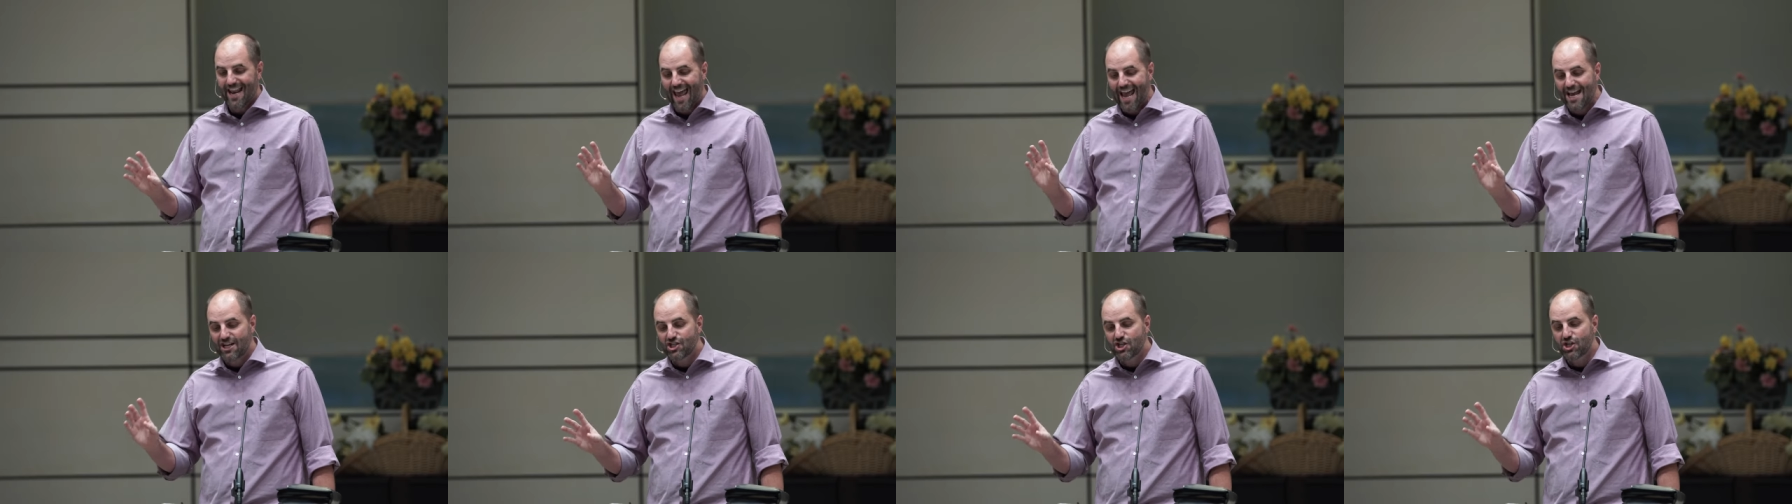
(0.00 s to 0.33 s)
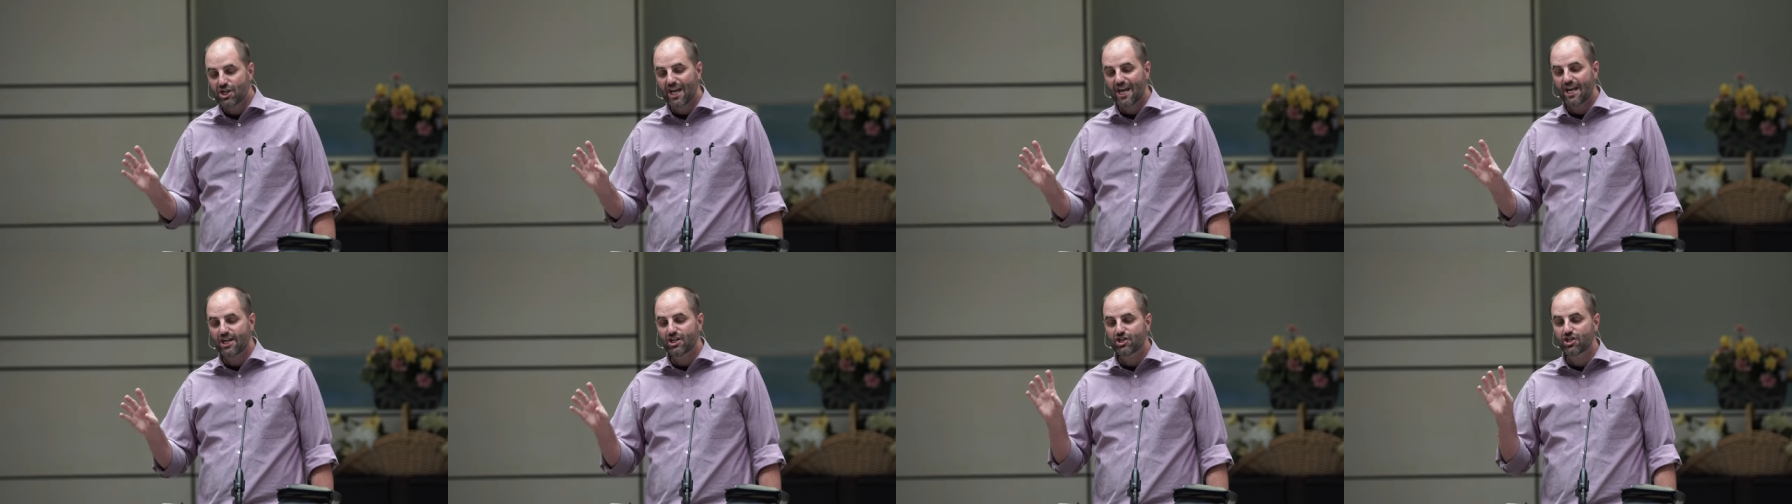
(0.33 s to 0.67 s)

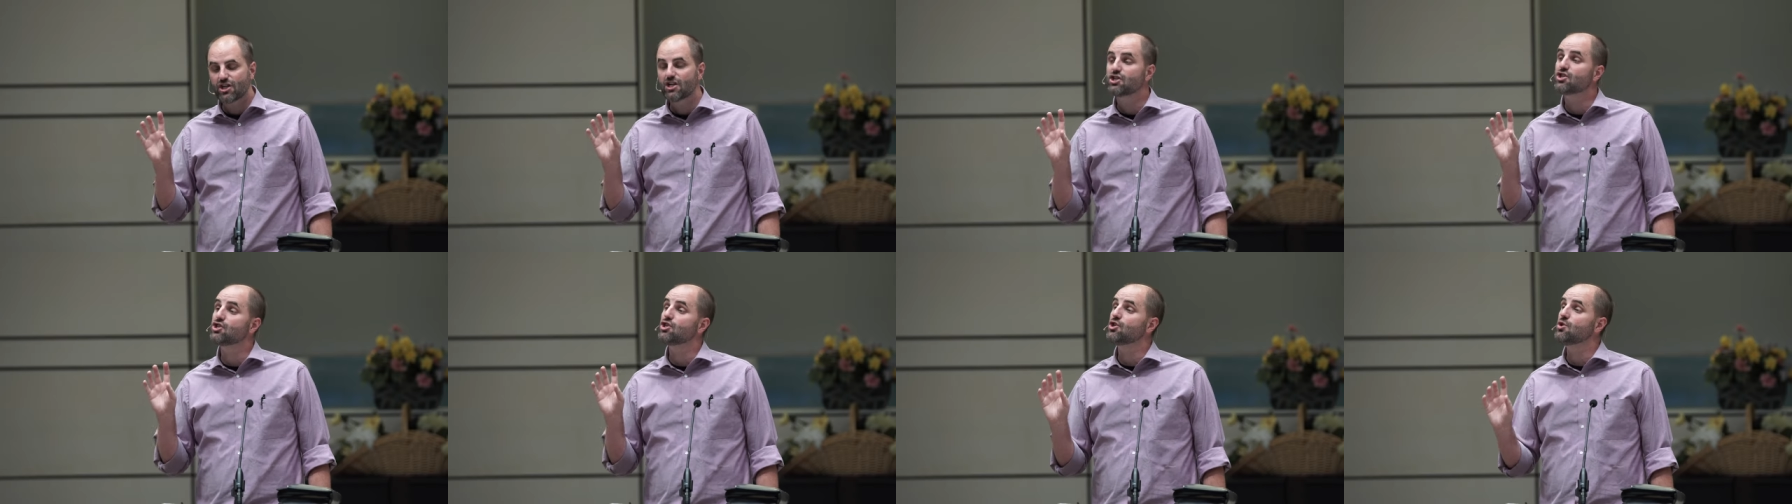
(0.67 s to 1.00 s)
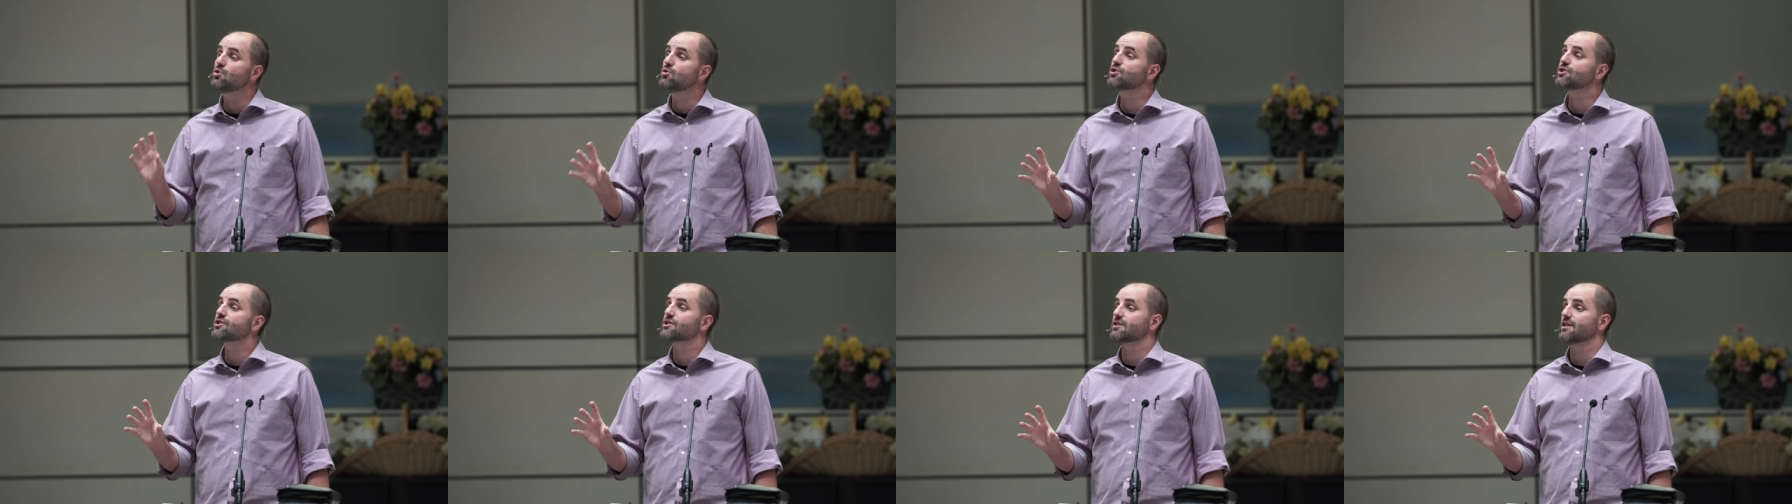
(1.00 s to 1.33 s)
Education is
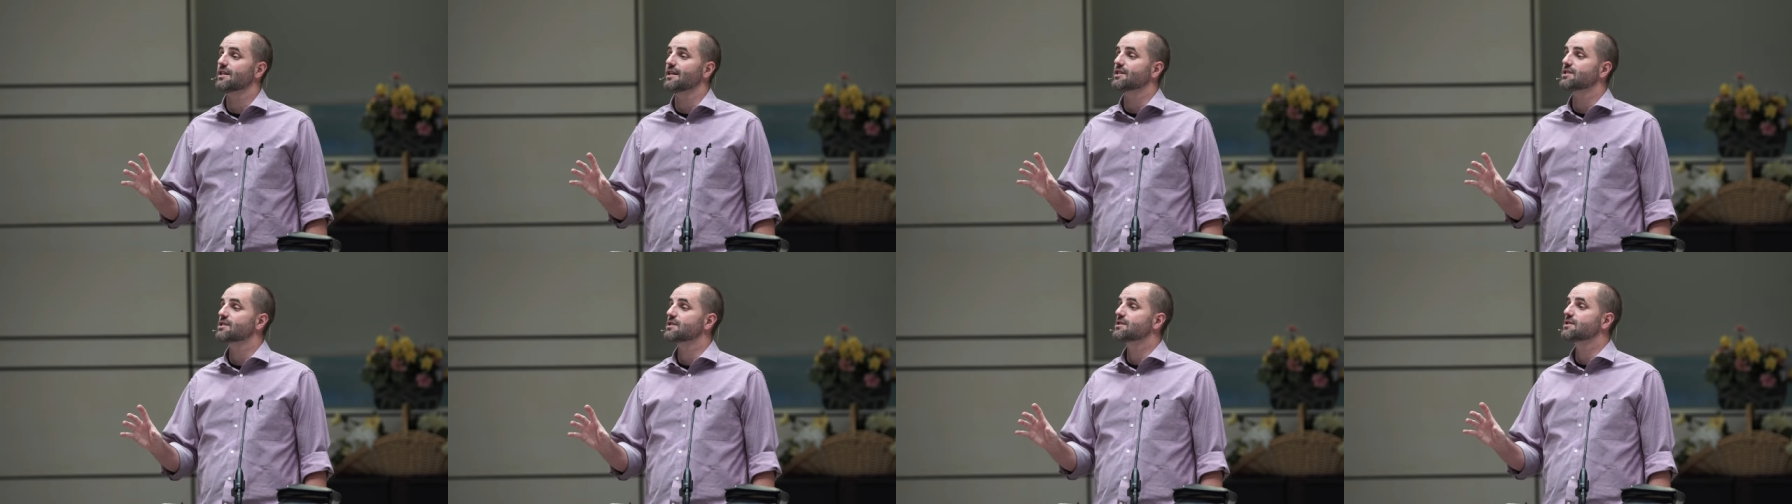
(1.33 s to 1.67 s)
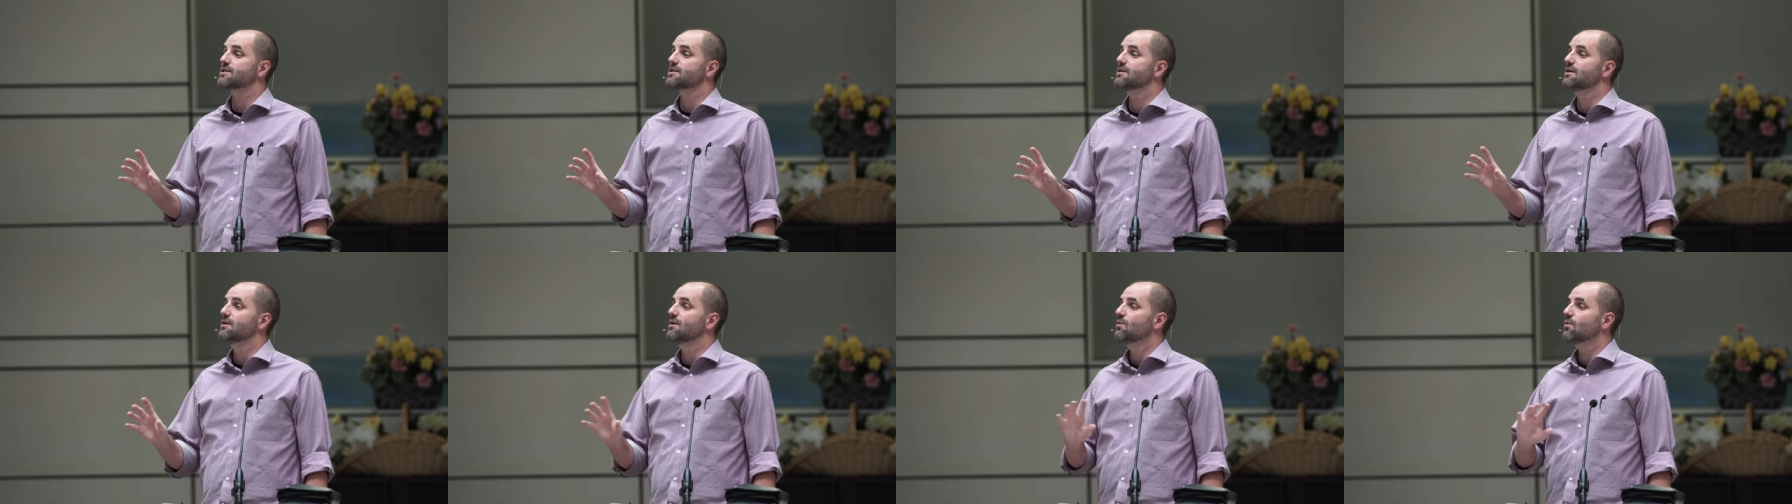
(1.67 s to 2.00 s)
useless
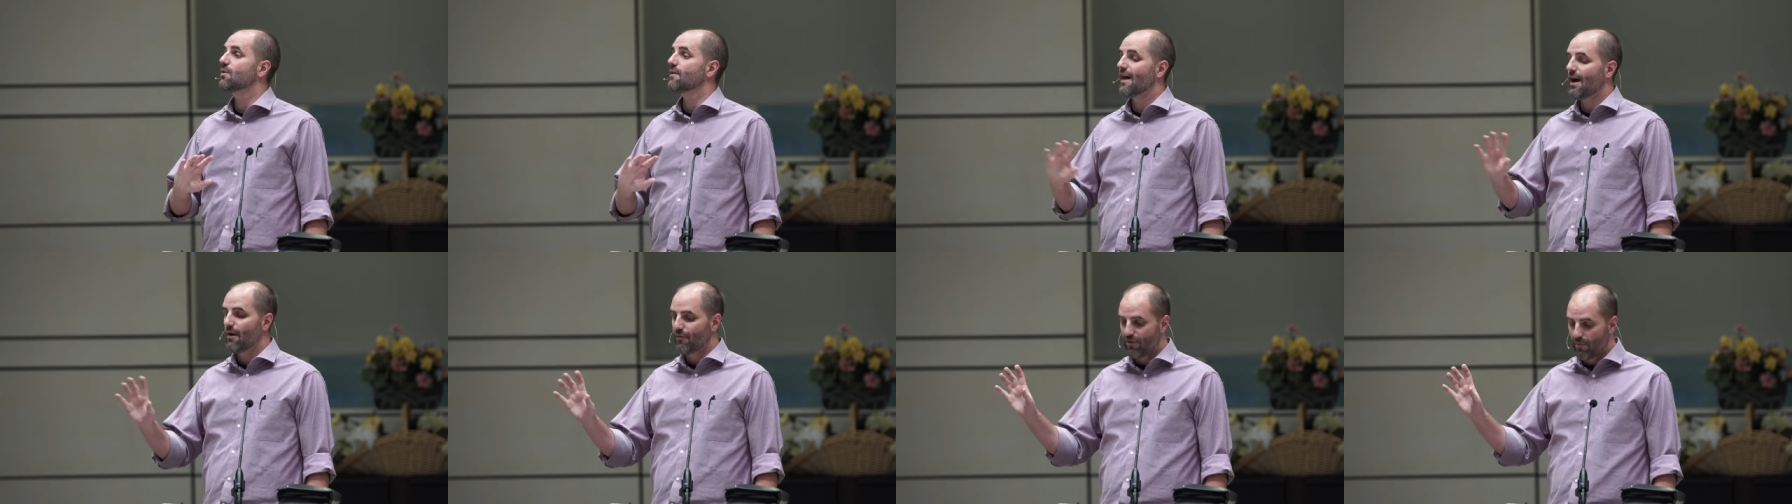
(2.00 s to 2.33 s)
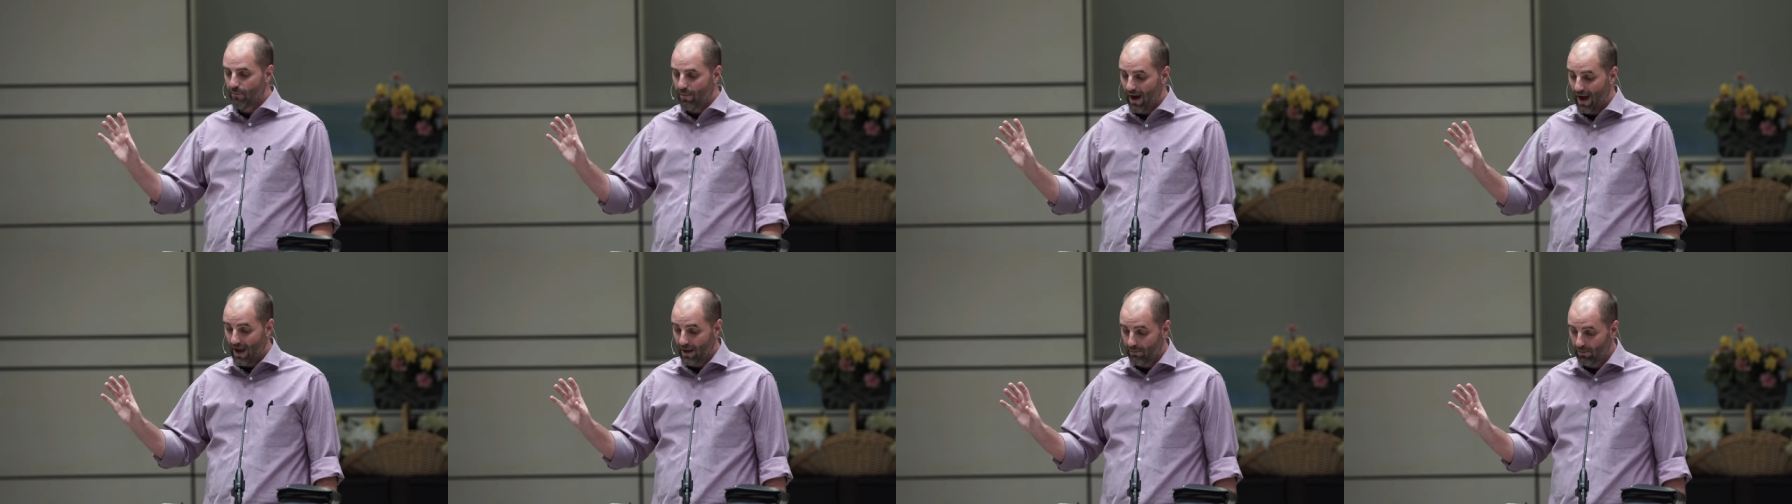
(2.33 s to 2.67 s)
without the
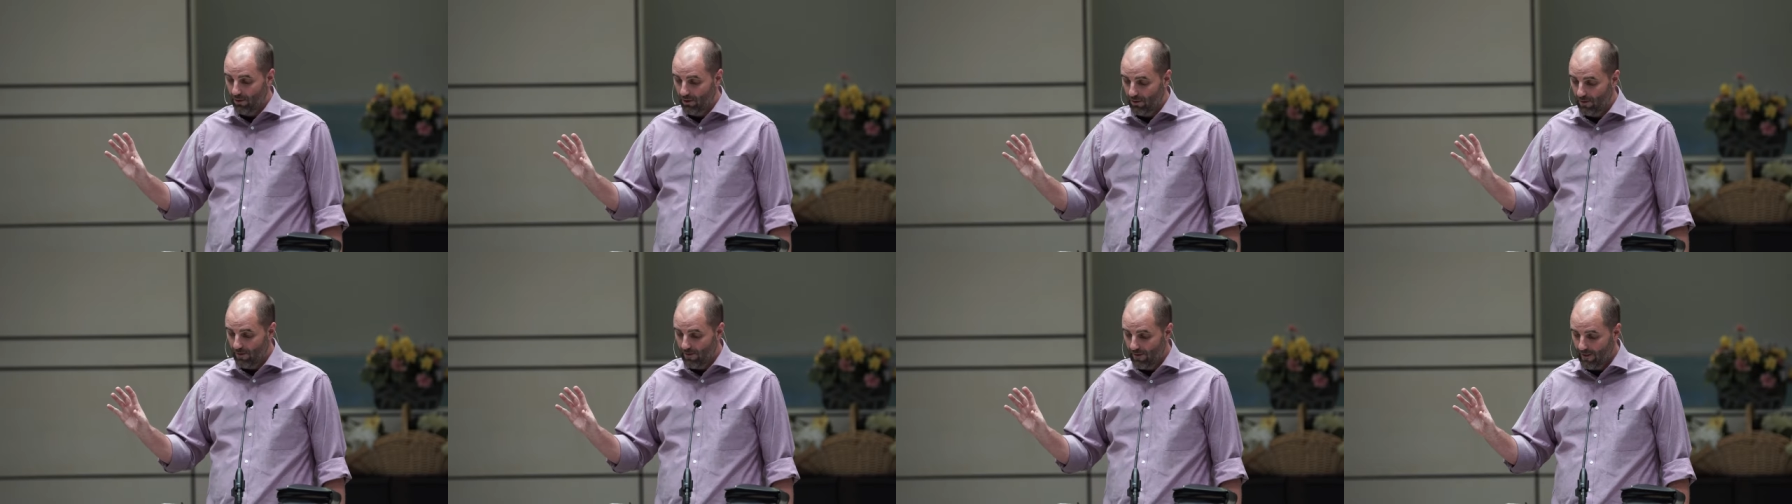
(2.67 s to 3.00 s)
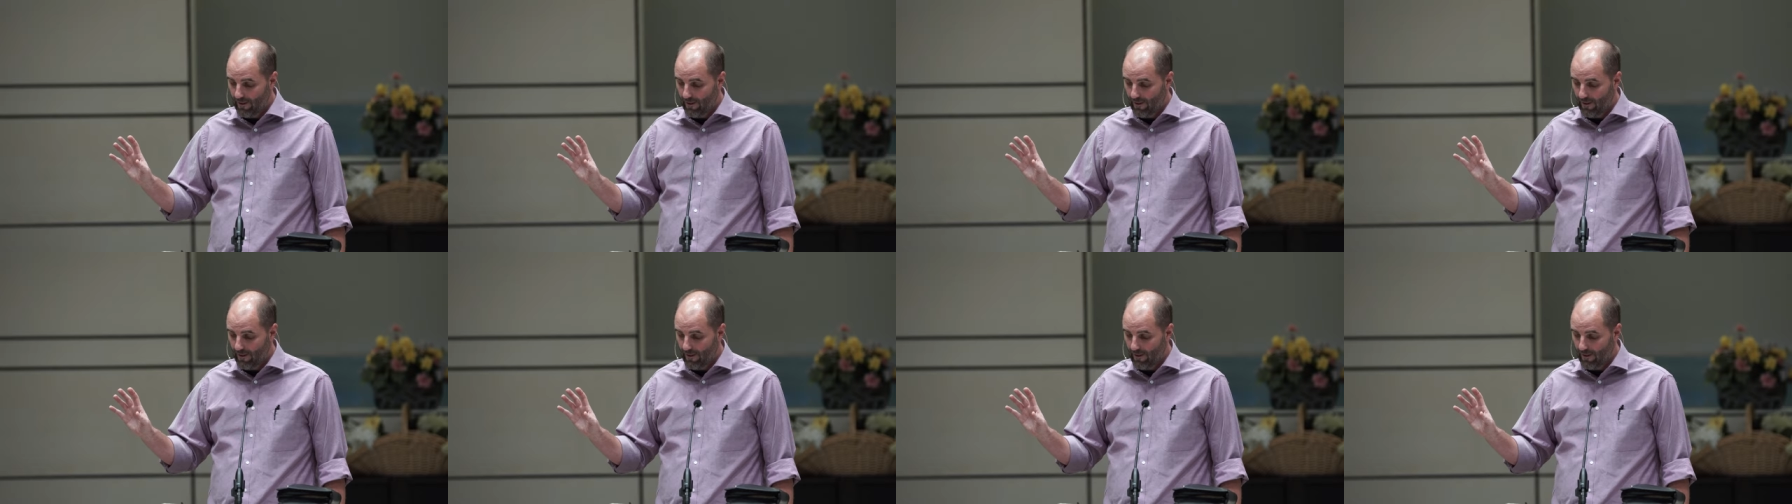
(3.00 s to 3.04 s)
Bible.